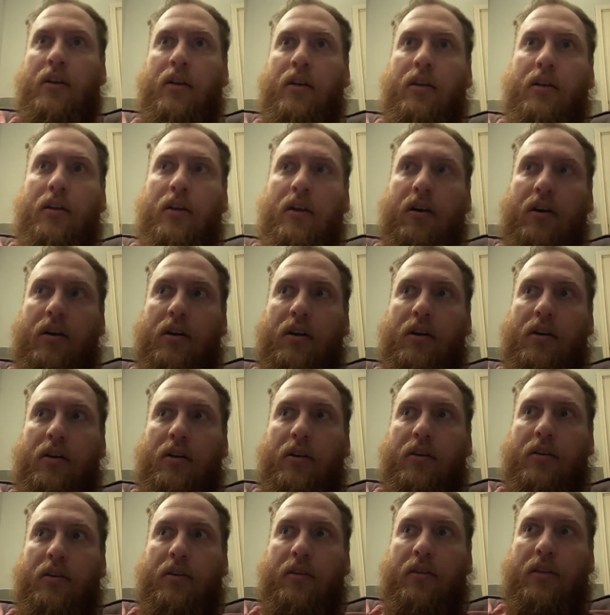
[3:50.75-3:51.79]

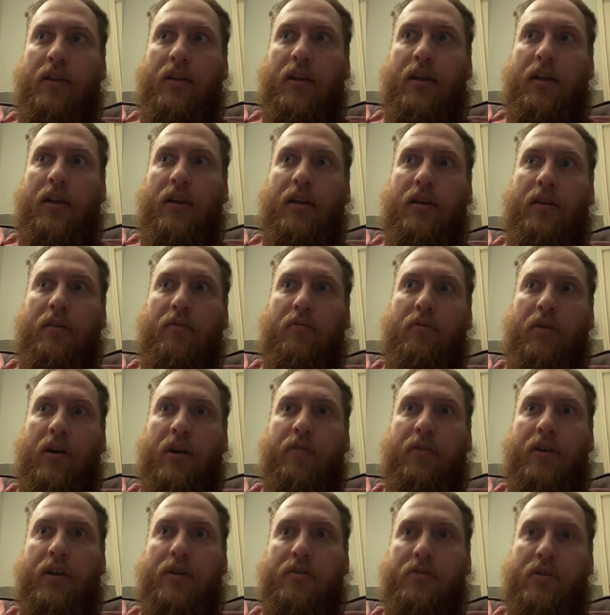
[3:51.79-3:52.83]
the
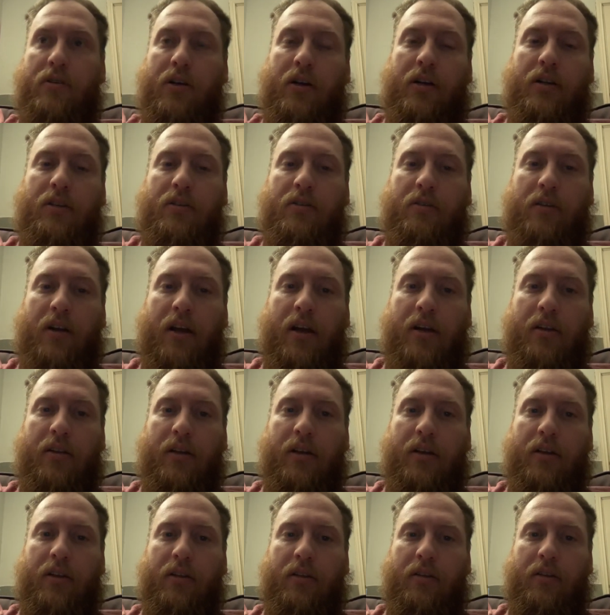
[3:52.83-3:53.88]
whenever you turn into an
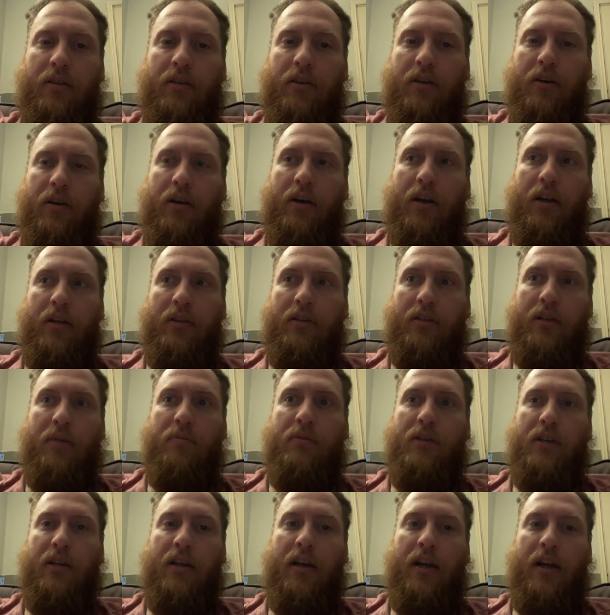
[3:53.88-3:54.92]
alien, their
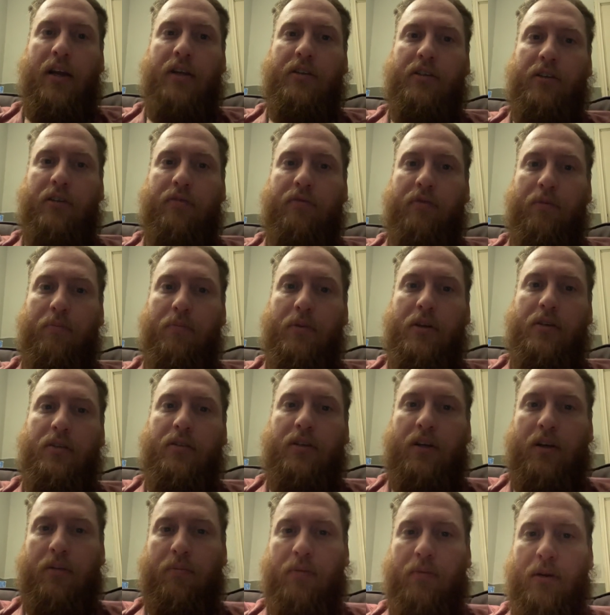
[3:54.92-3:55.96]
deep-seated hatred for
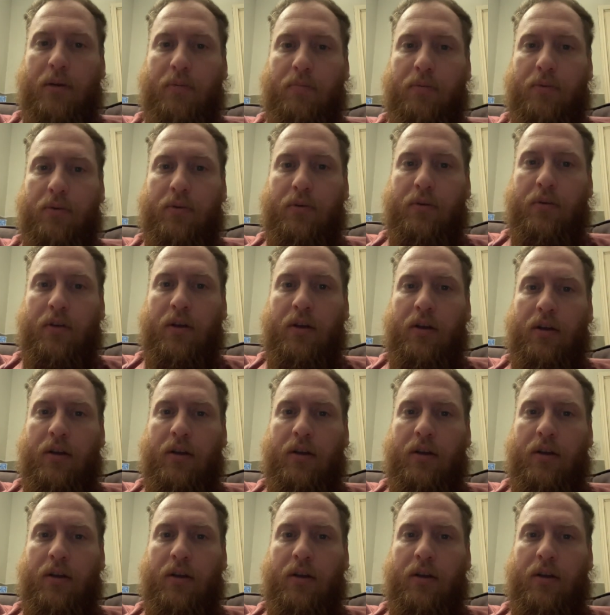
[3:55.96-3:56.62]
military people